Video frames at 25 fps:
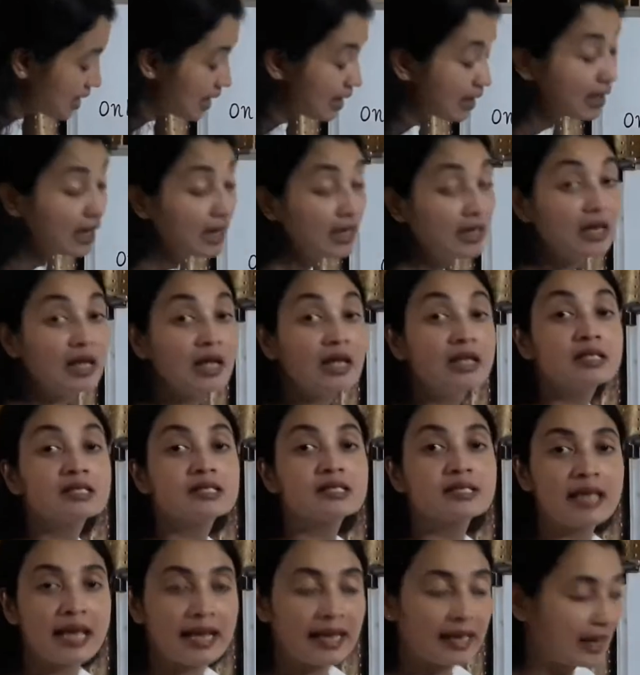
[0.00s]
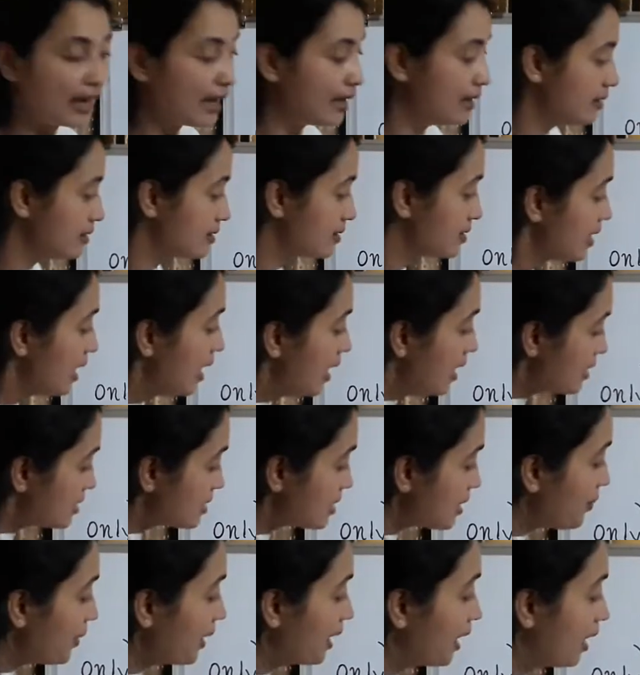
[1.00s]
taken in seconds.
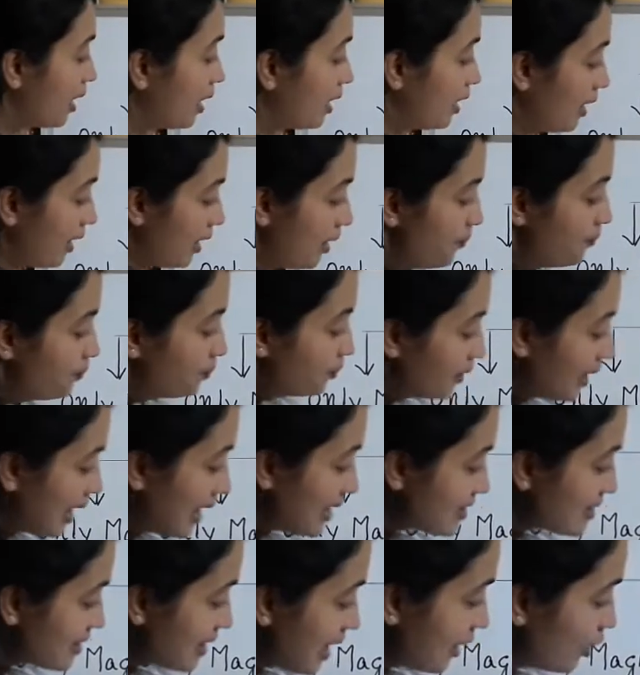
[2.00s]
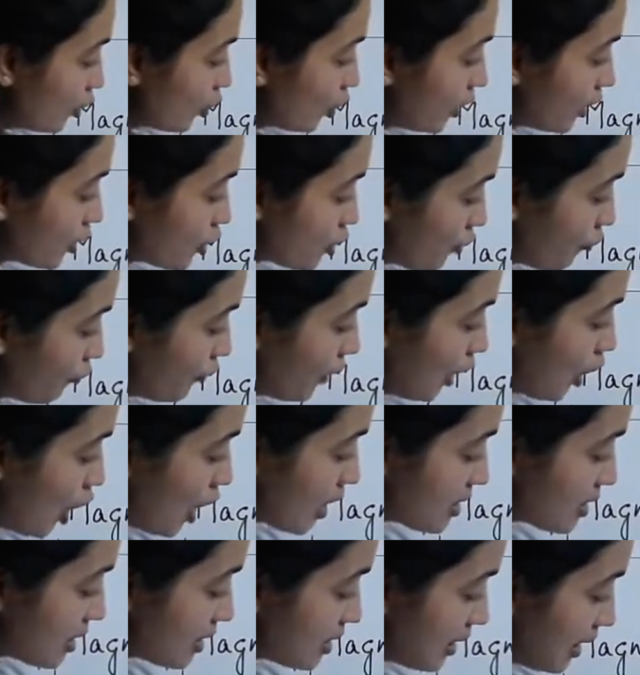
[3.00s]
Similarly, SI unit of
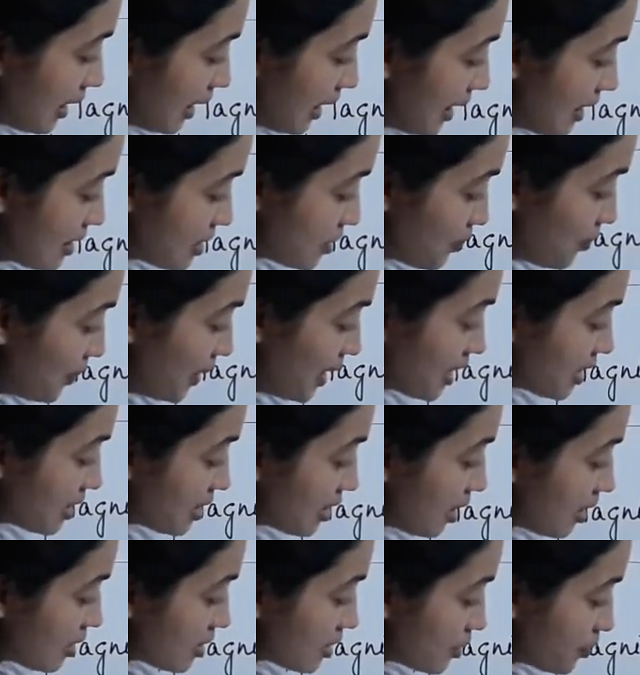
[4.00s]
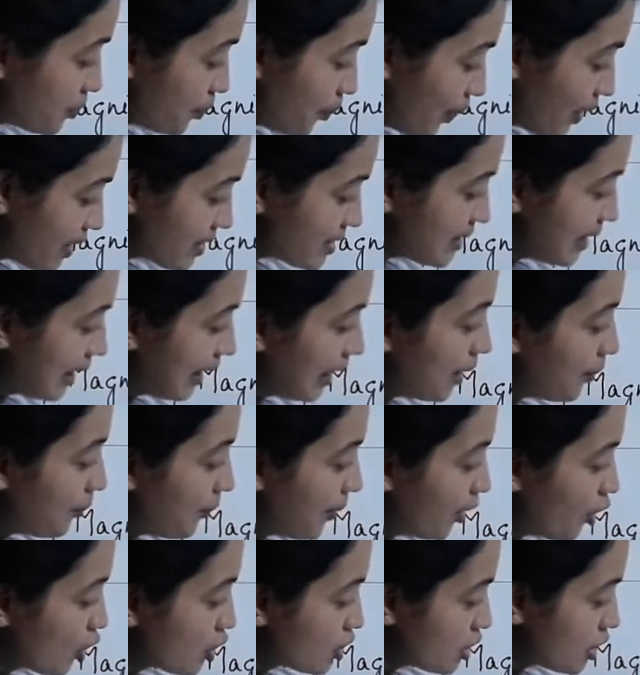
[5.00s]
velocity is meters per second
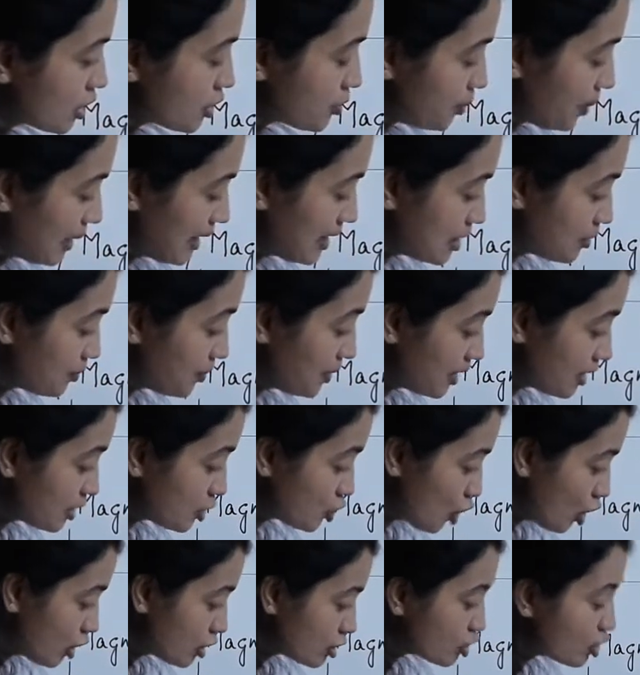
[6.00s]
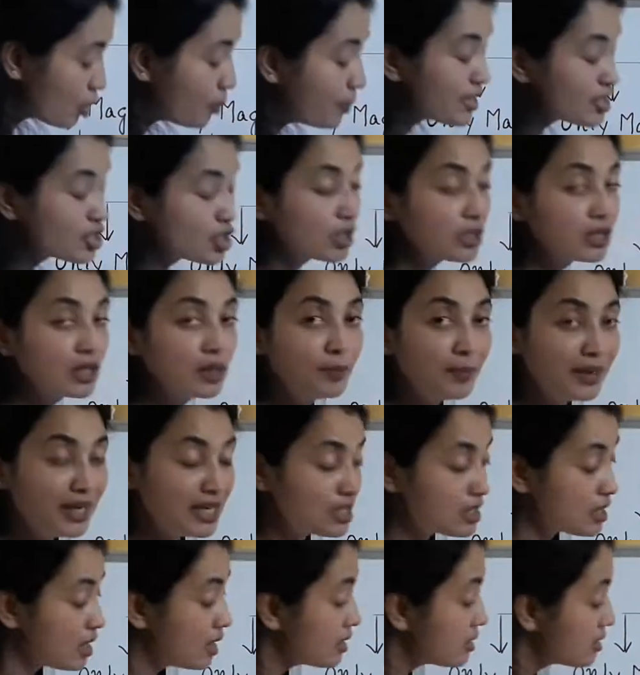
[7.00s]
because displacement is also measured in
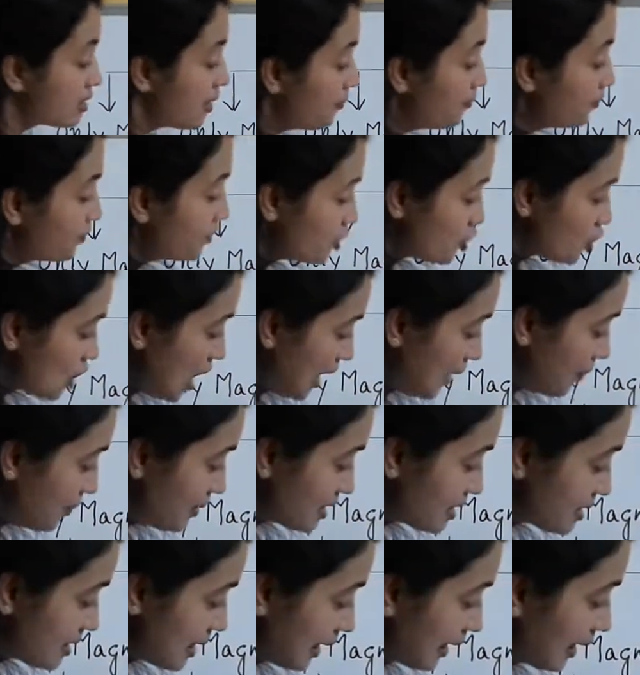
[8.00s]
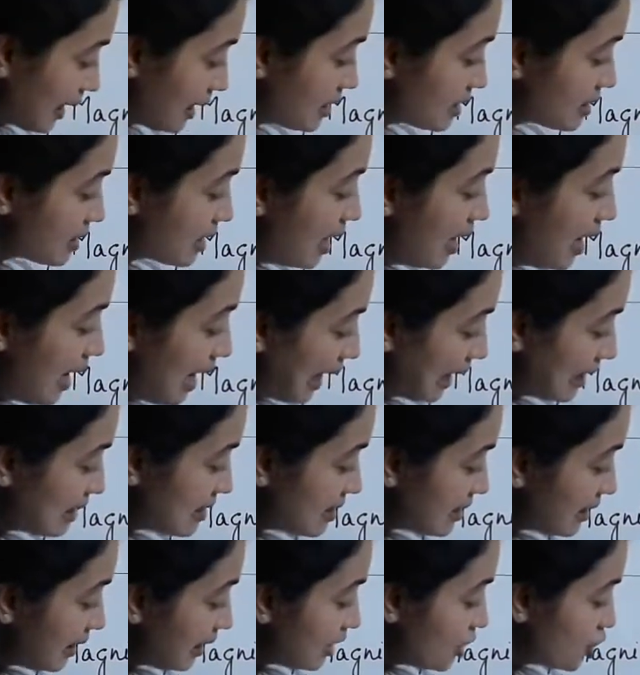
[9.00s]
meters, time in seconds, and
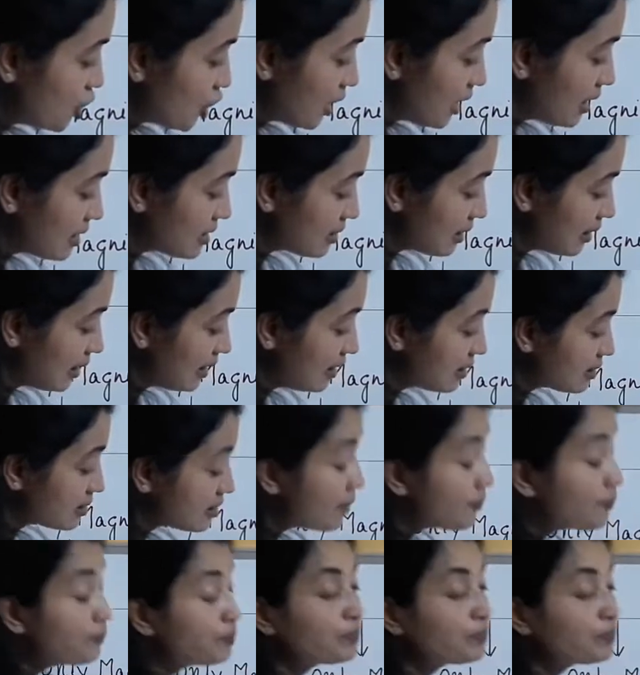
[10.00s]
CGS is